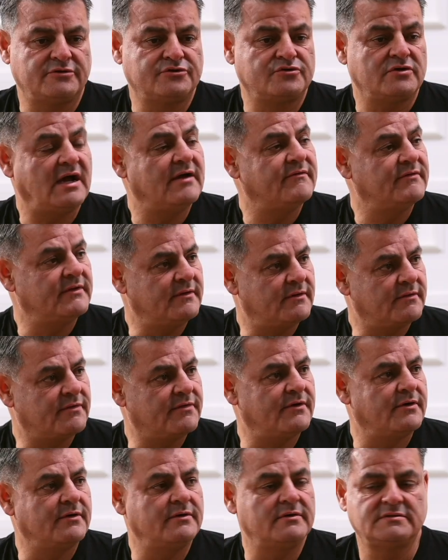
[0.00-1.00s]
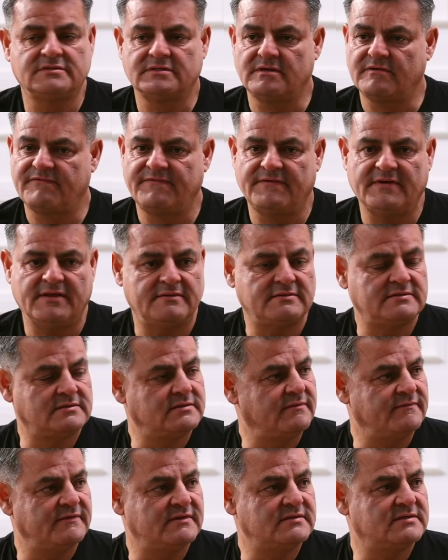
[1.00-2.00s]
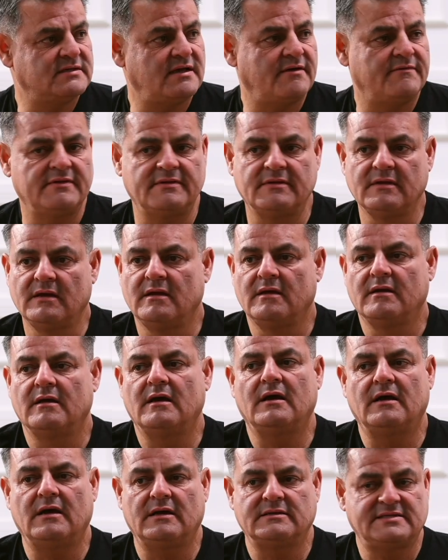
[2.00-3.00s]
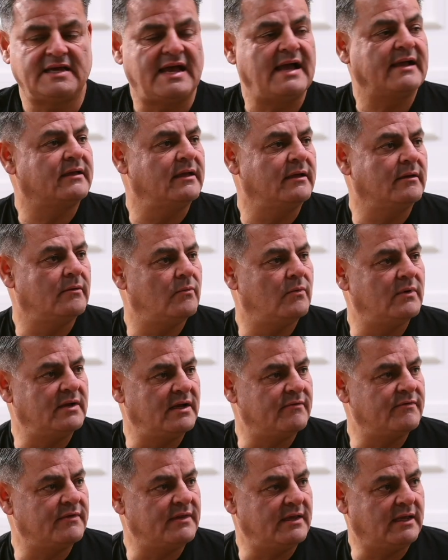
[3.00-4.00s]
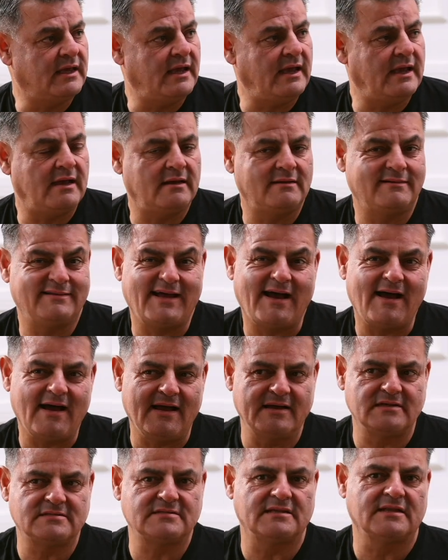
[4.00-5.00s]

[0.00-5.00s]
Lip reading: driving their thirds, their fifths, even sevenths, attacking whenever they can. The highest